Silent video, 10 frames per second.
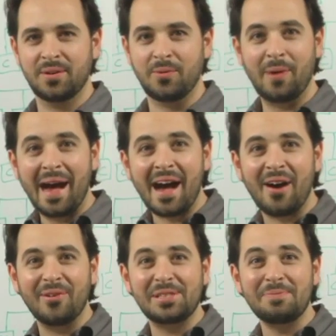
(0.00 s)

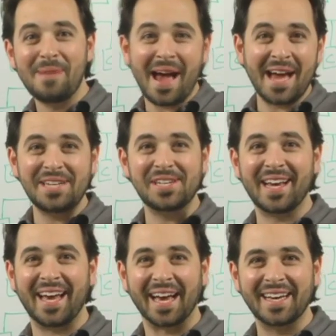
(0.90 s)
Wow, it's
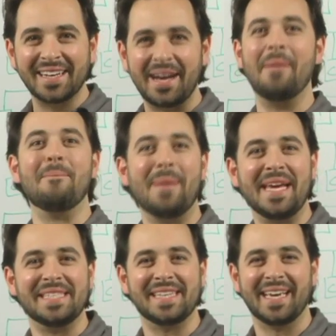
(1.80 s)
magic!
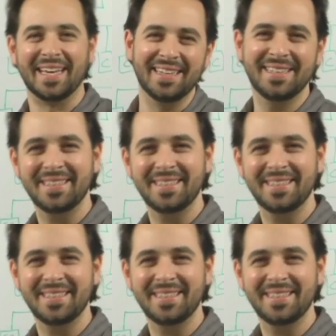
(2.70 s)
Amazing.